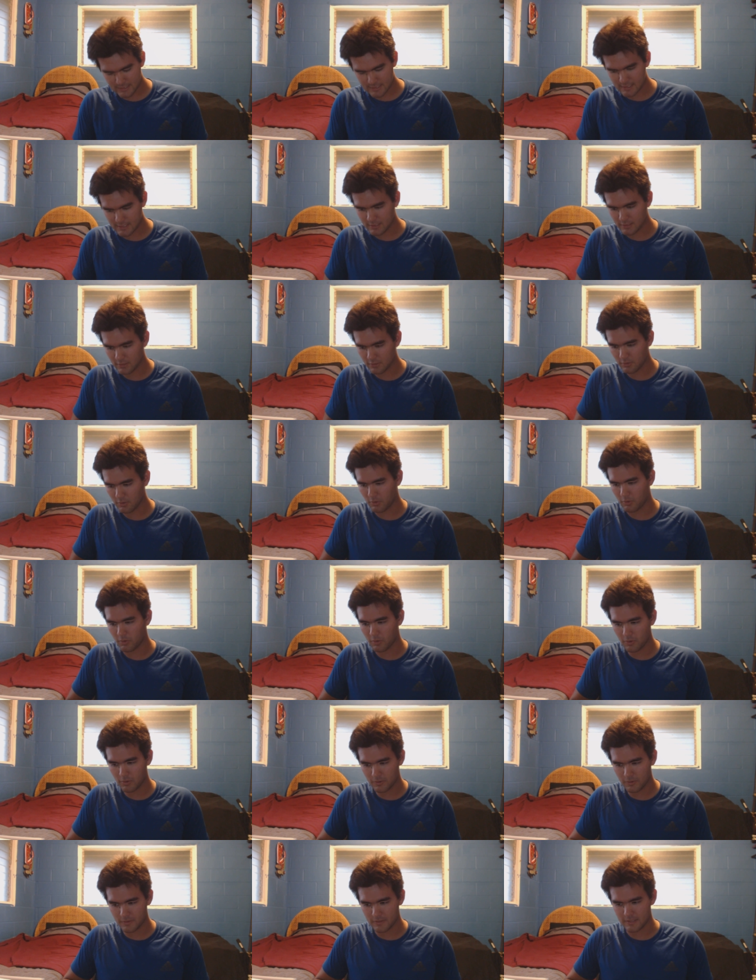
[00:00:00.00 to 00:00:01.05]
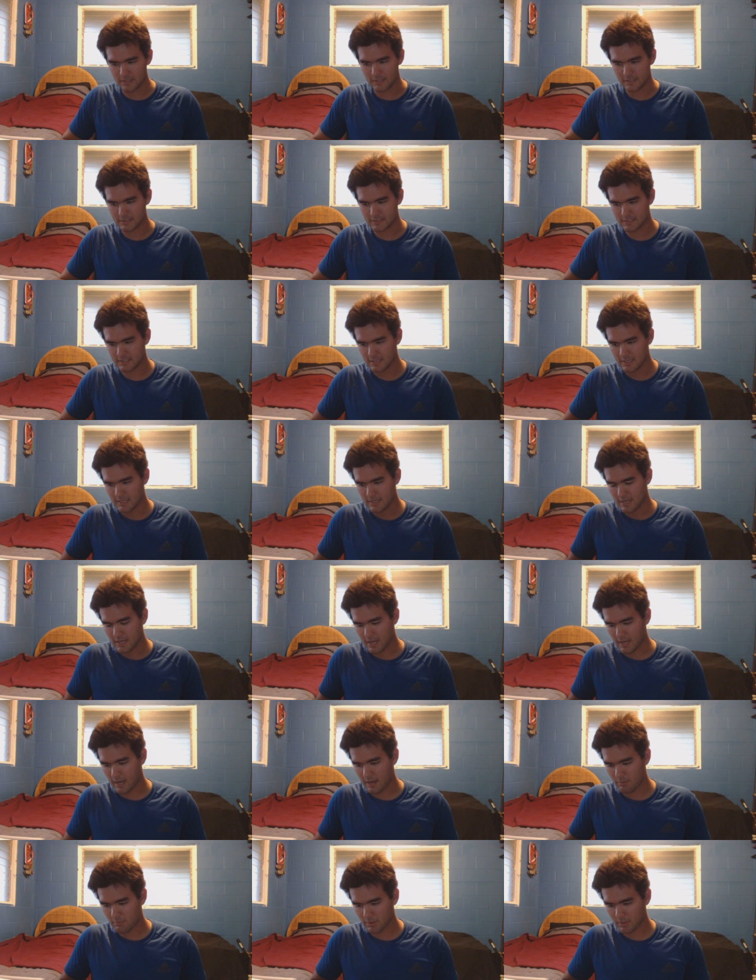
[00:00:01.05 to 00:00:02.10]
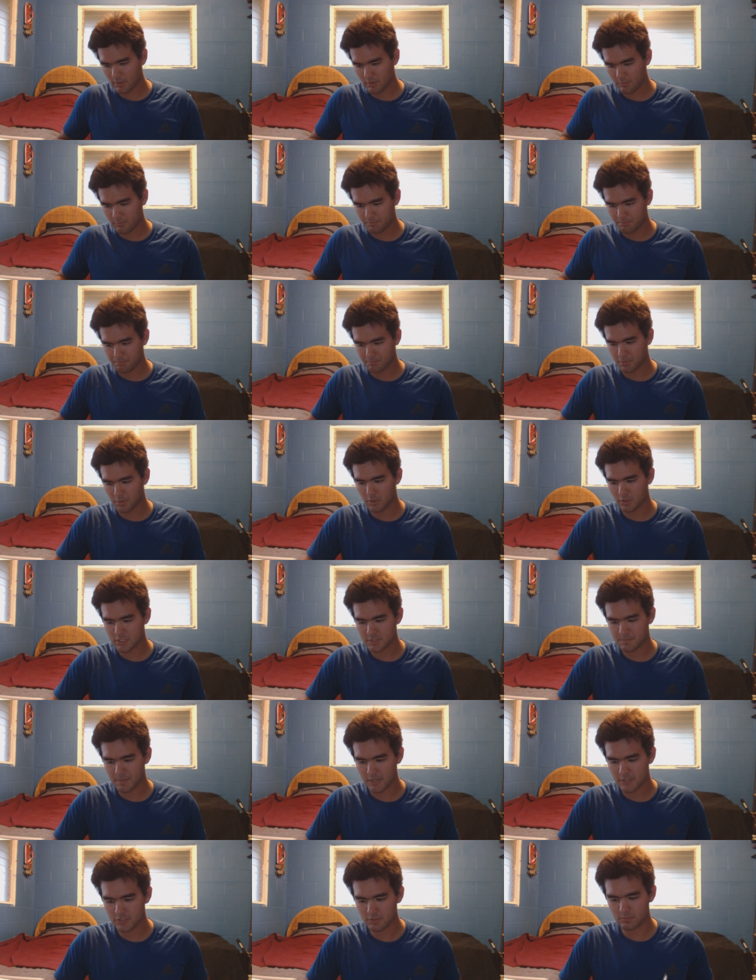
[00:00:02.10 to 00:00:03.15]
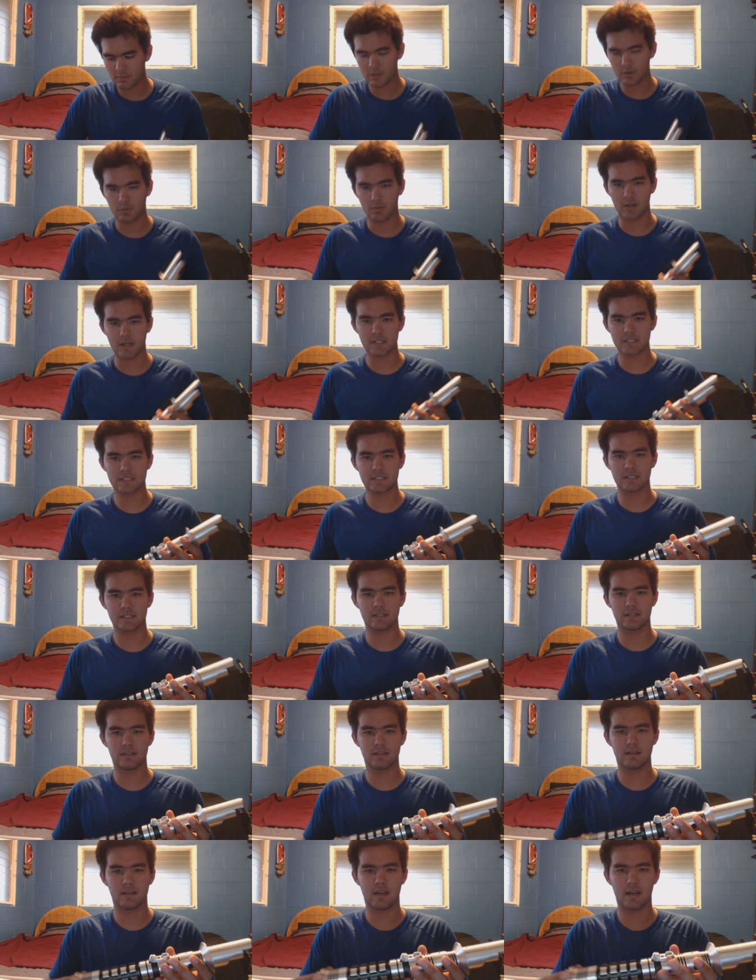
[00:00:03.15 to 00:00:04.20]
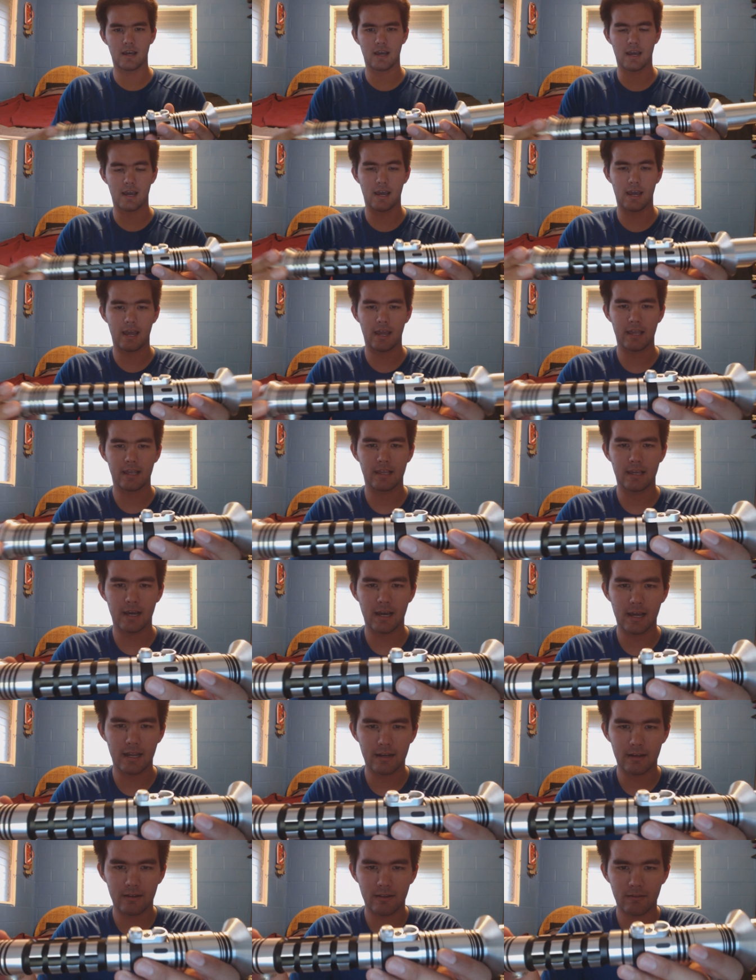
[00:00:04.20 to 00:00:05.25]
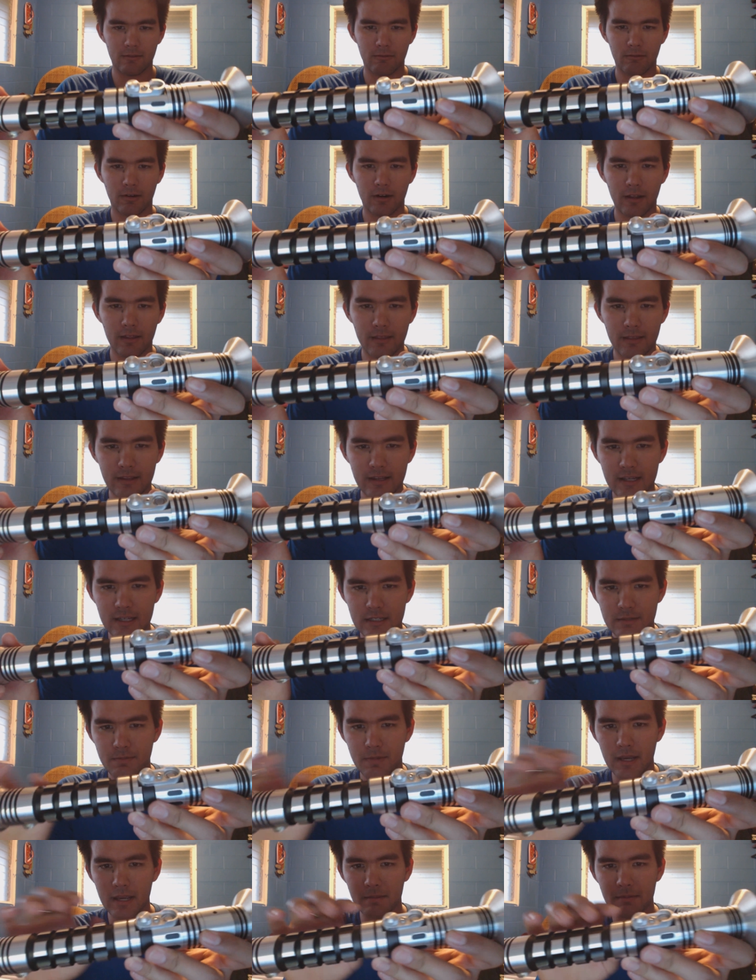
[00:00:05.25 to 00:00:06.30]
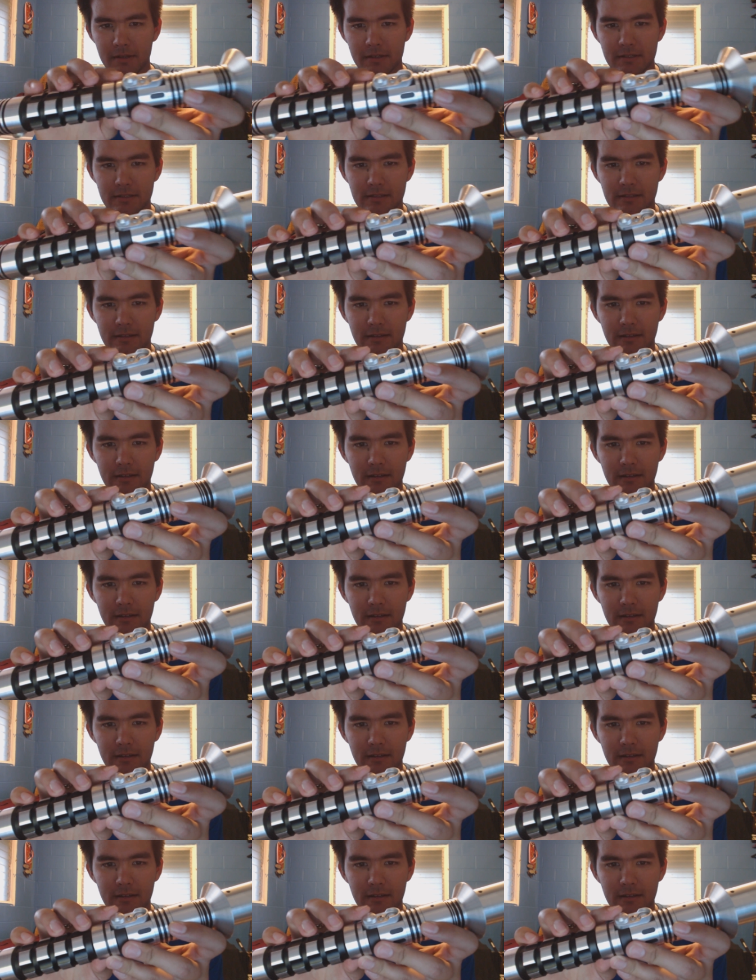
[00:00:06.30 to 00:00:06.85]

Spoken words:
still order these. Per special request, I got one of these babies.